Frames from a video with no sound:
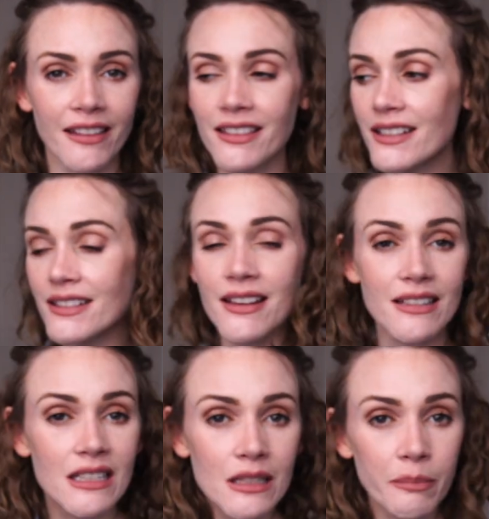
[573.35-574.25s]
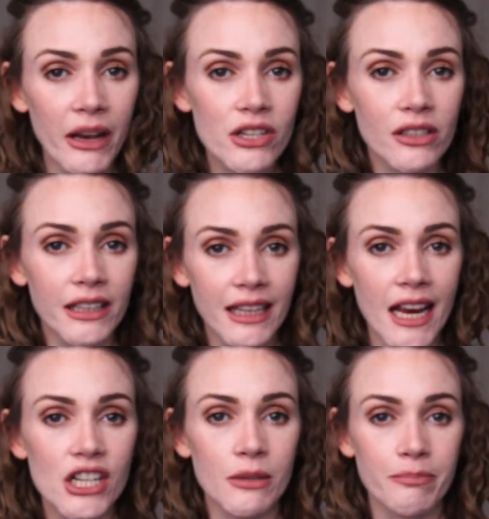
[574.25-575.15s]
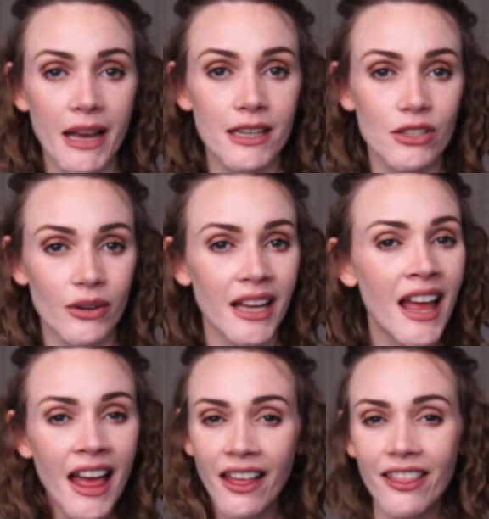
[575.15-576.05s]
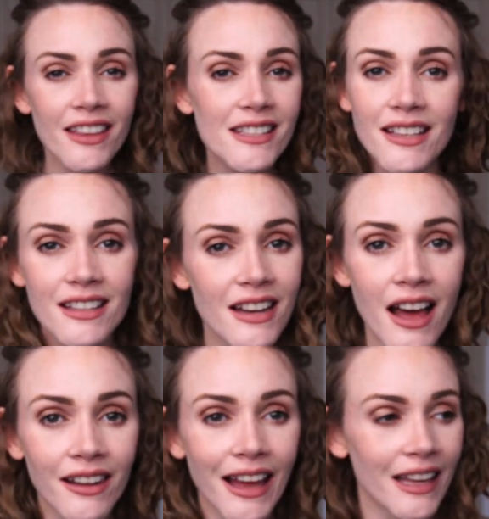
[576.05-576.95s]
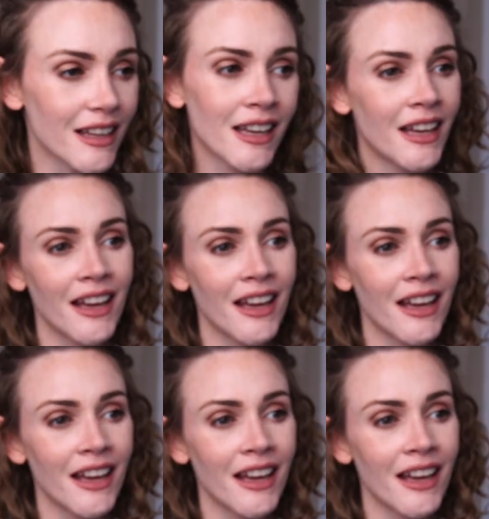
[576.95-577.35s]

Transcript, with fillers: Like, this is a special occasion pastry. This is not like,